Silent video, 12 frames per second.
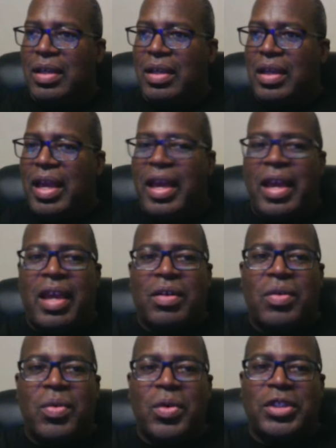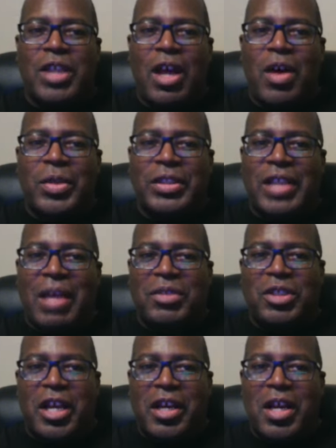And of course, I always have to
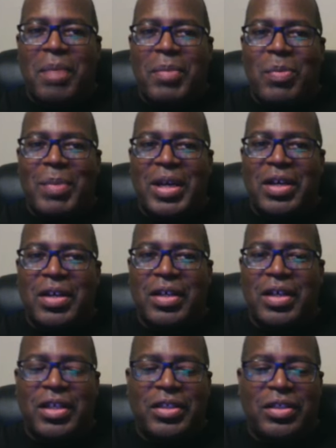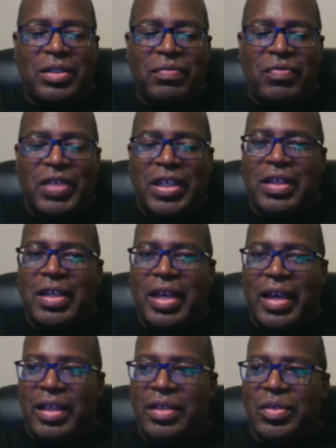check up on my good cousin, Vegan
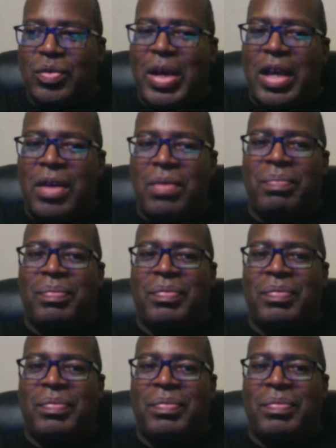Gaines. Well,